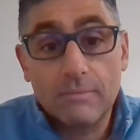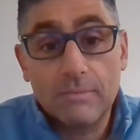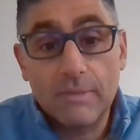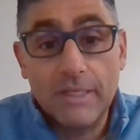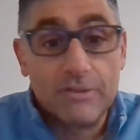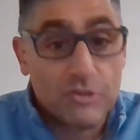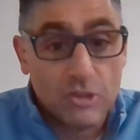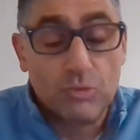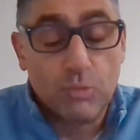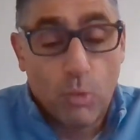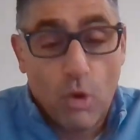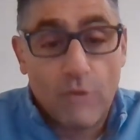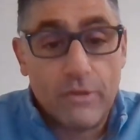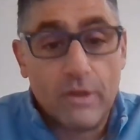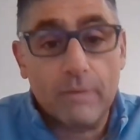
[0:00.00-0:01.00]
It's just
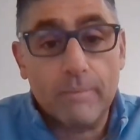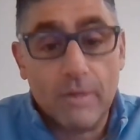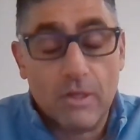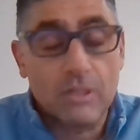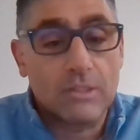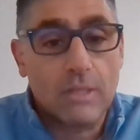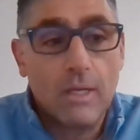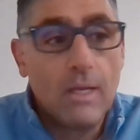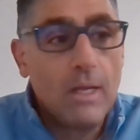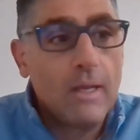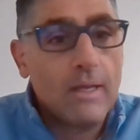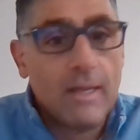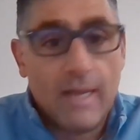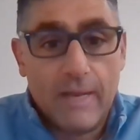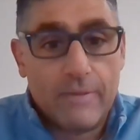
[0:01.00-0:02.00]
worth it because
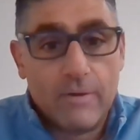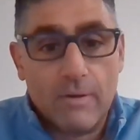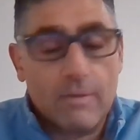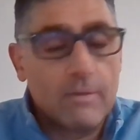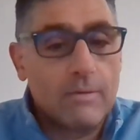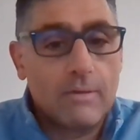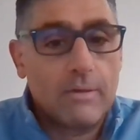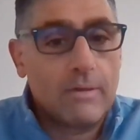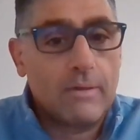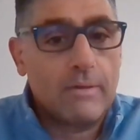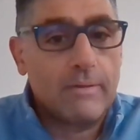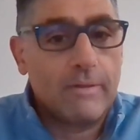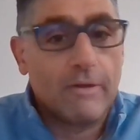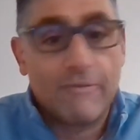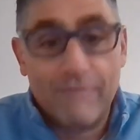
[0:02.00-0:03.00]
either
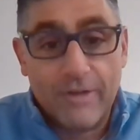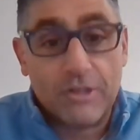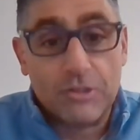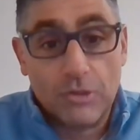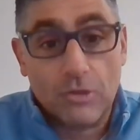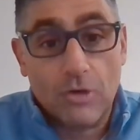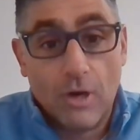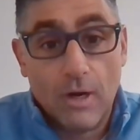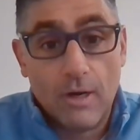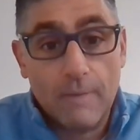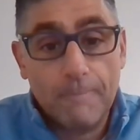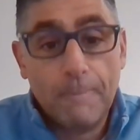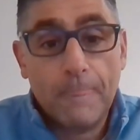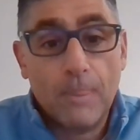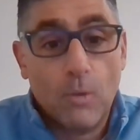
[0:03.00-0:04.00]
they'll fix your car
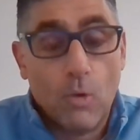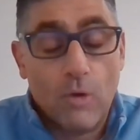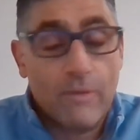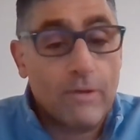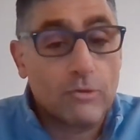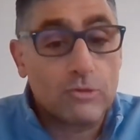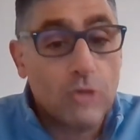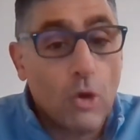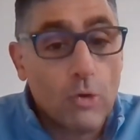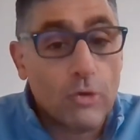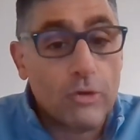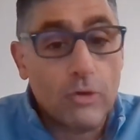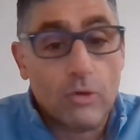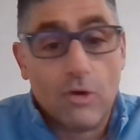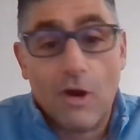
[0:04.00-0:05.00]
or they'll total
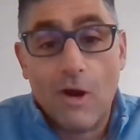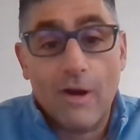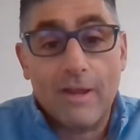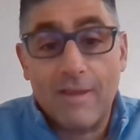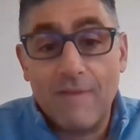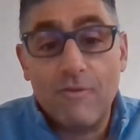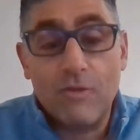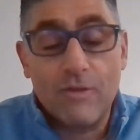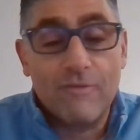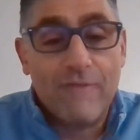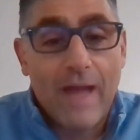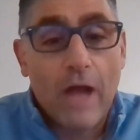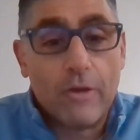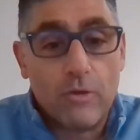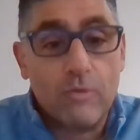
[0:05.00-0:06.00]
your car and give you the
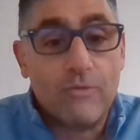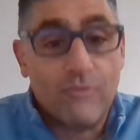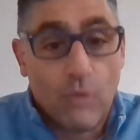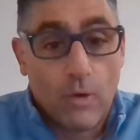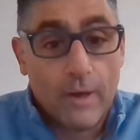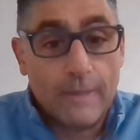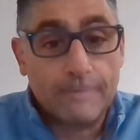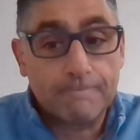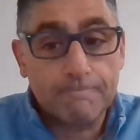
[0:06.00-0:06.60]
value for it.